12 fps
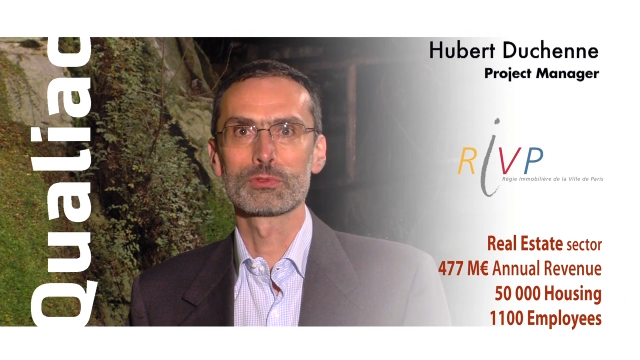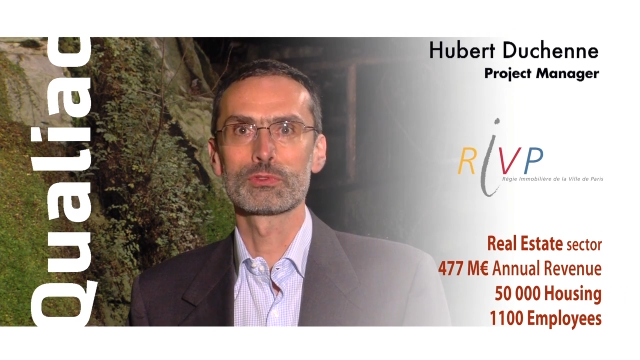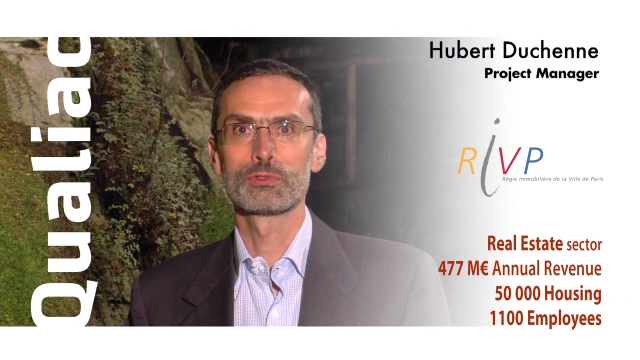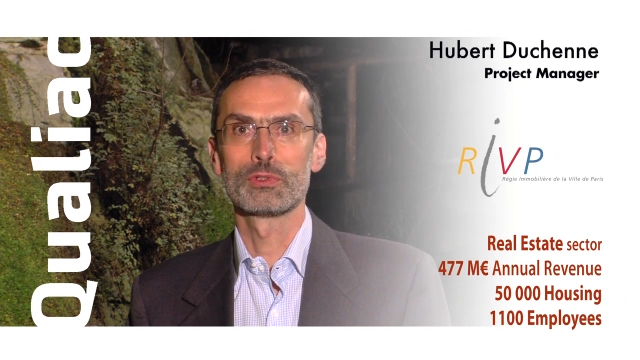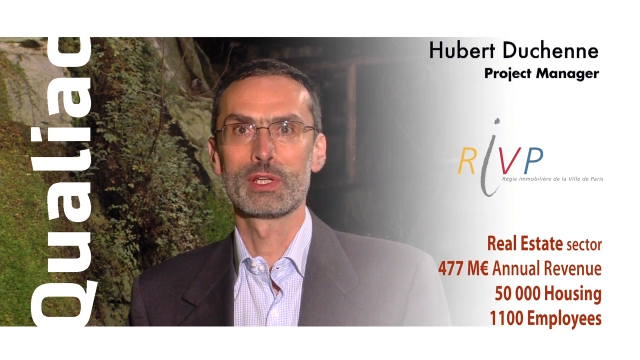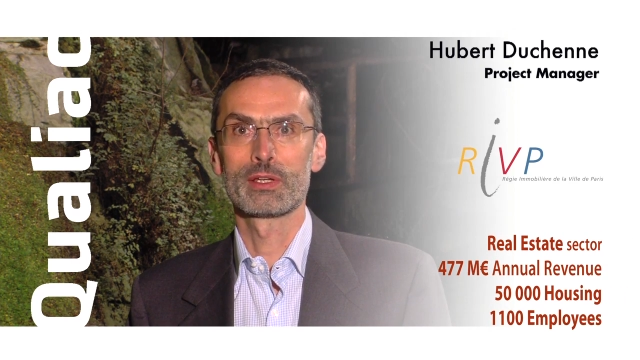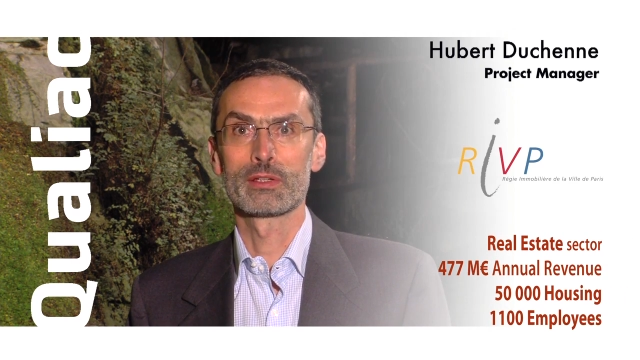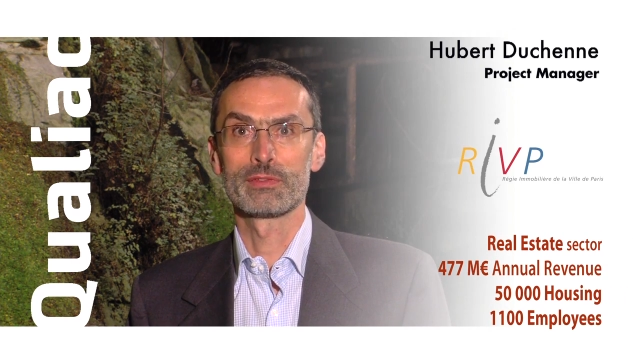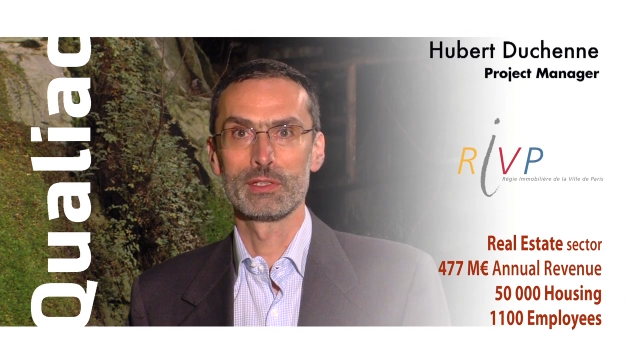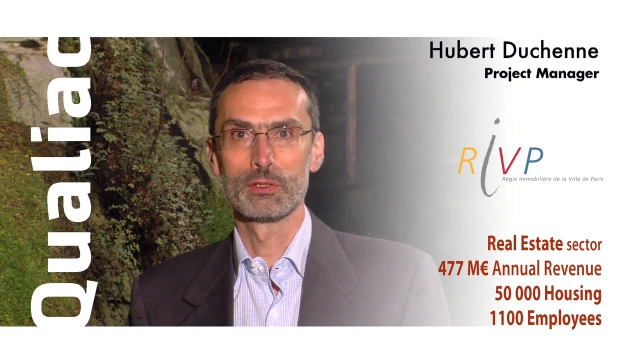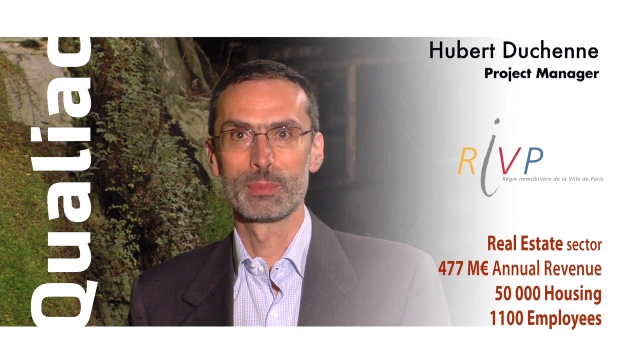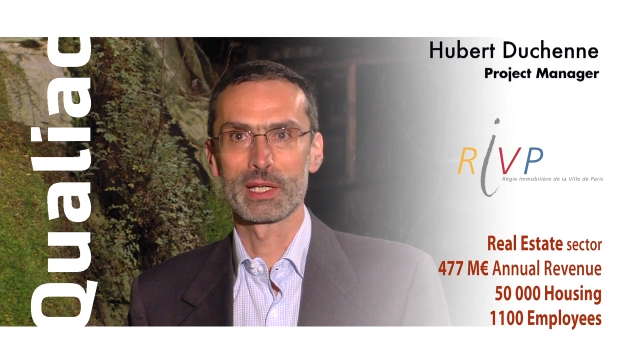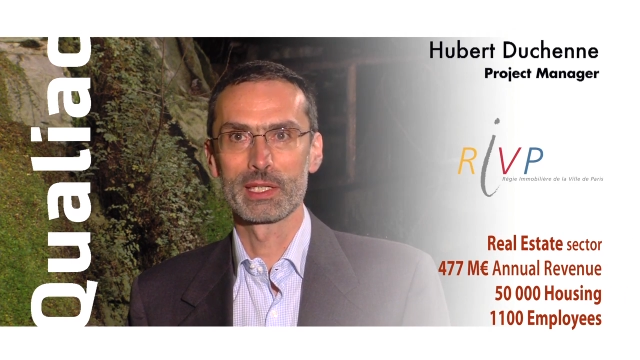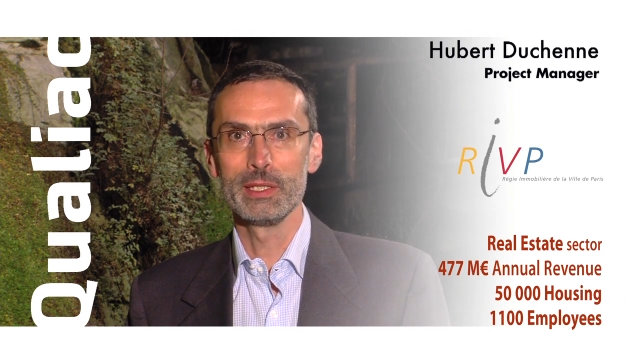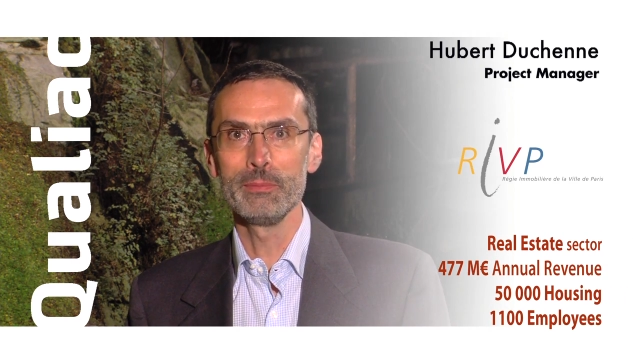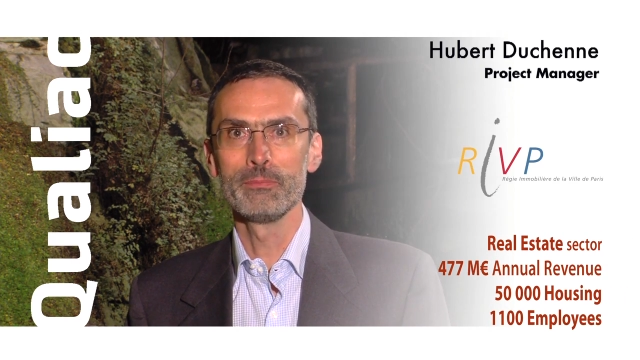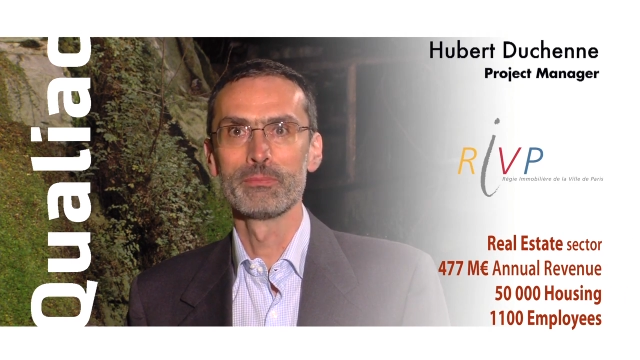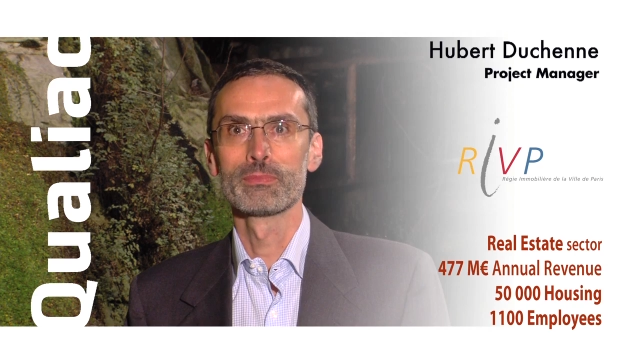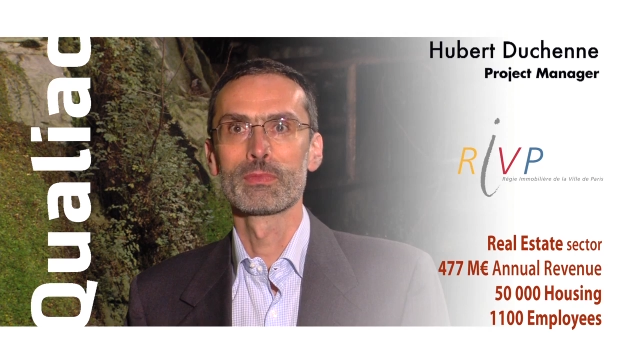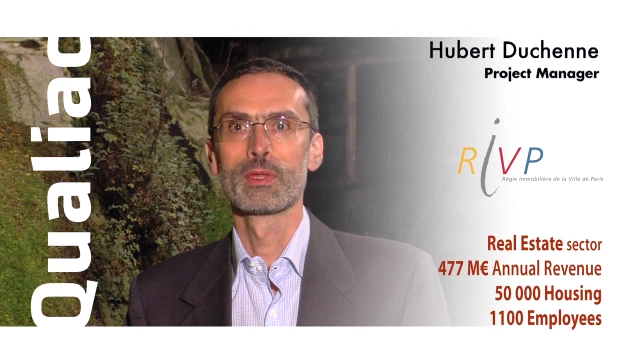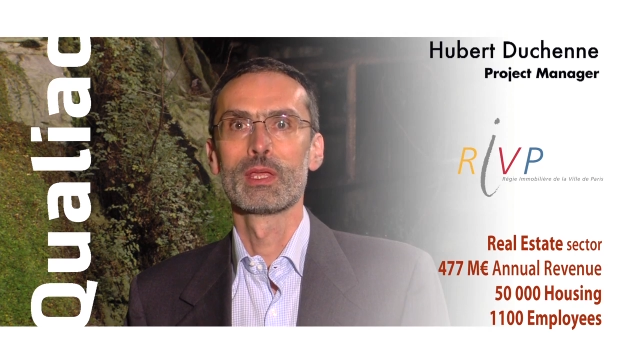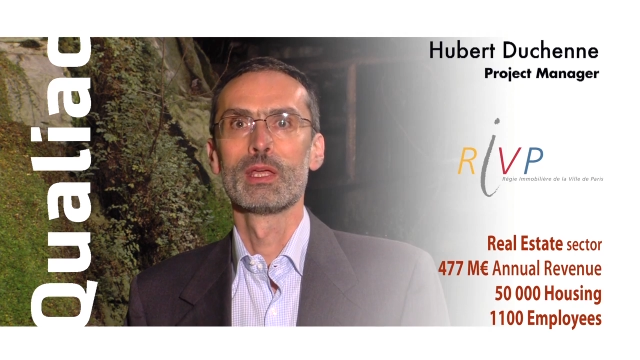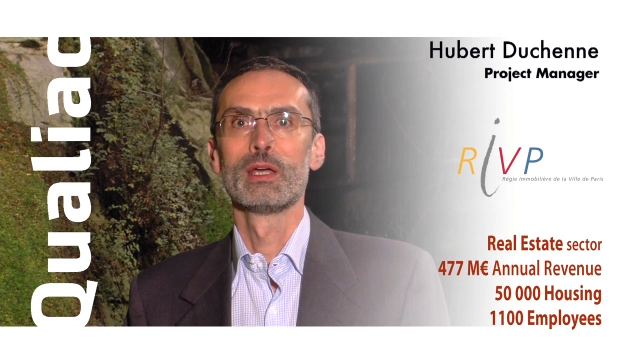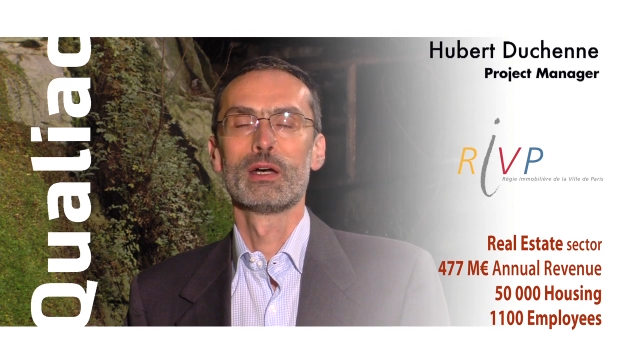essentially for the city of
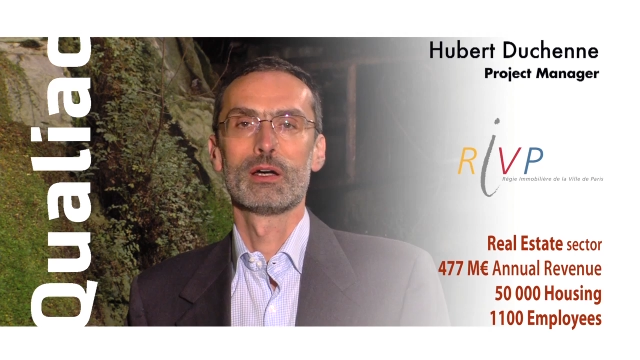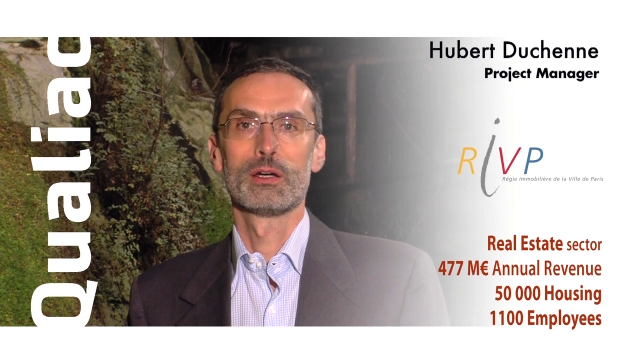Paris,